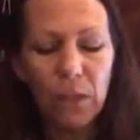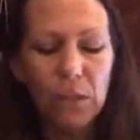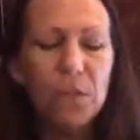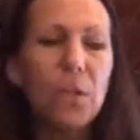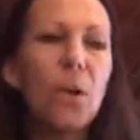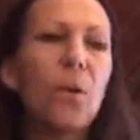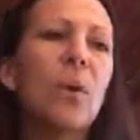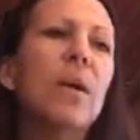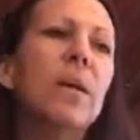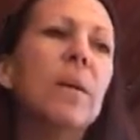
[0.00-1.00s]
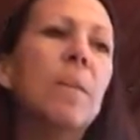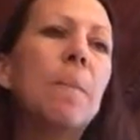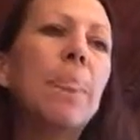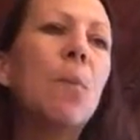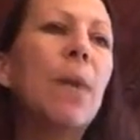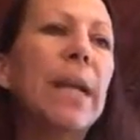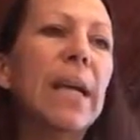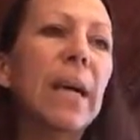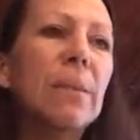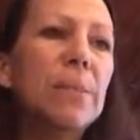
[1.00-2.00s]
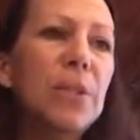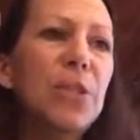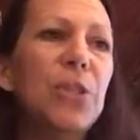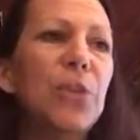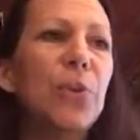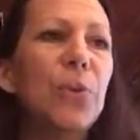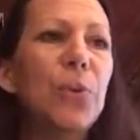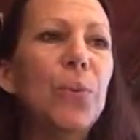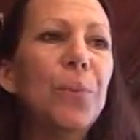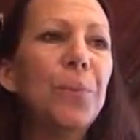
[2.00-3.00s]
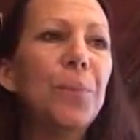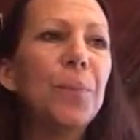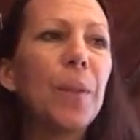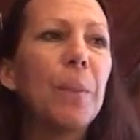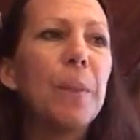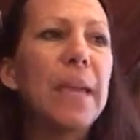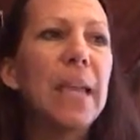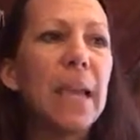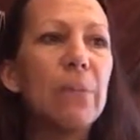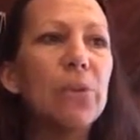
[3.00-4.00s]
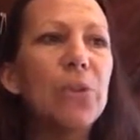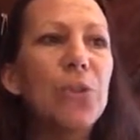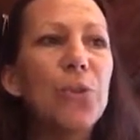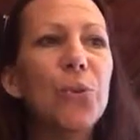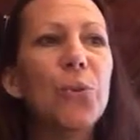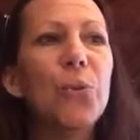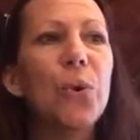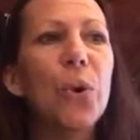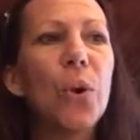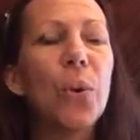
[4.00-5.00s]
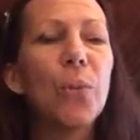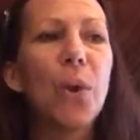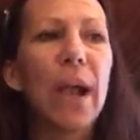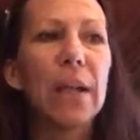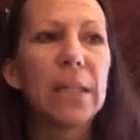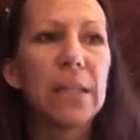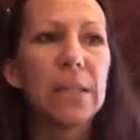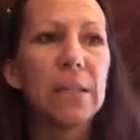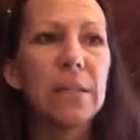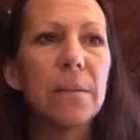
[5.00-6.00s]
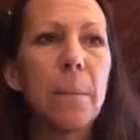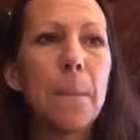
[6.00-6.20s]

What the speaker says: So when it comes to being able to practice